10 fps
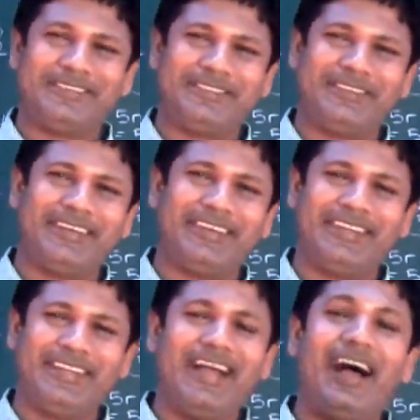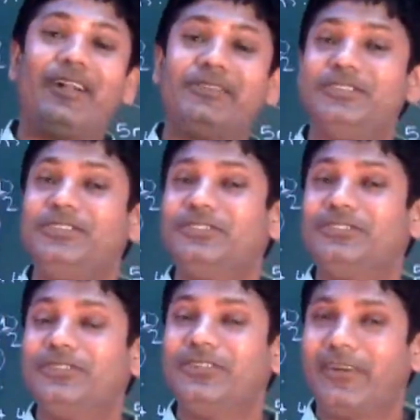student, I'll see you soon.